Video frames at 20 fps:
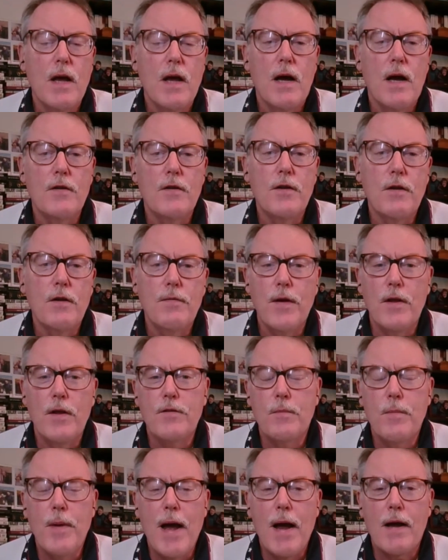a
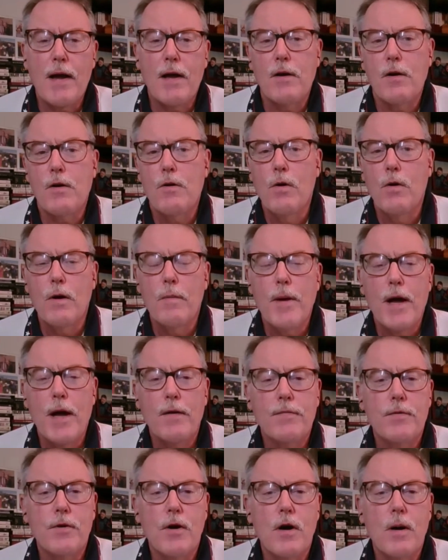defensive back and a quarterback
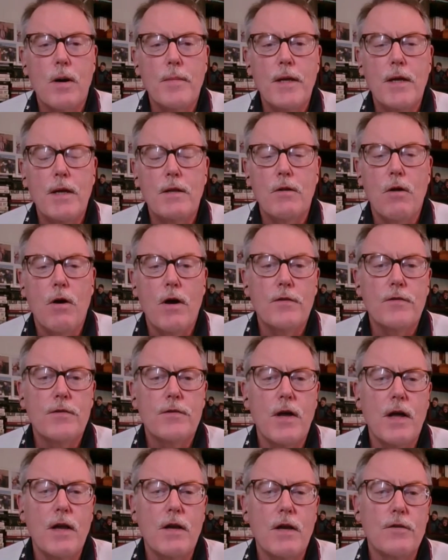for Army, lost
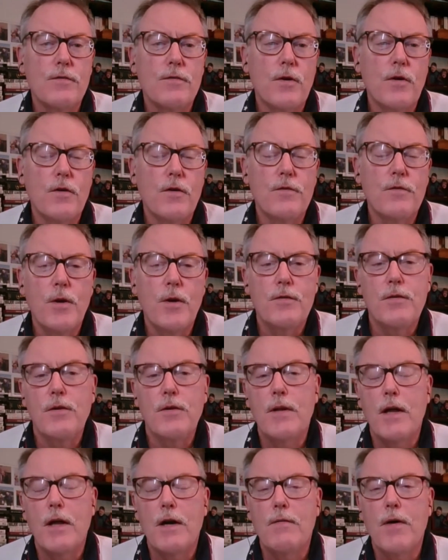on his first mission
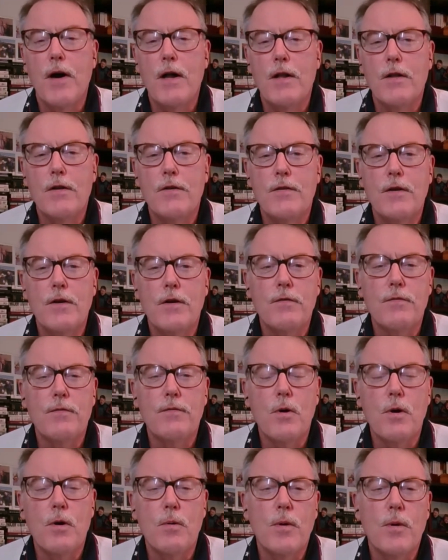that he volunteered
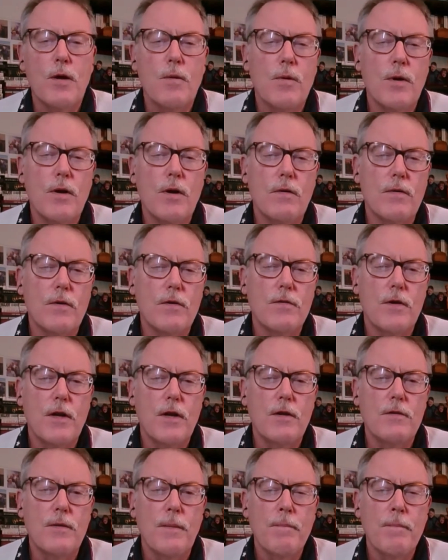for when he went
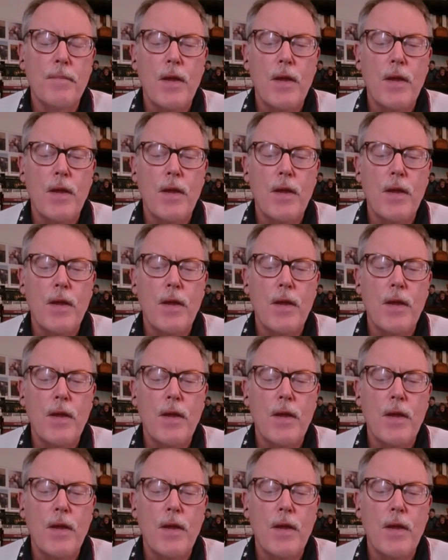overseas.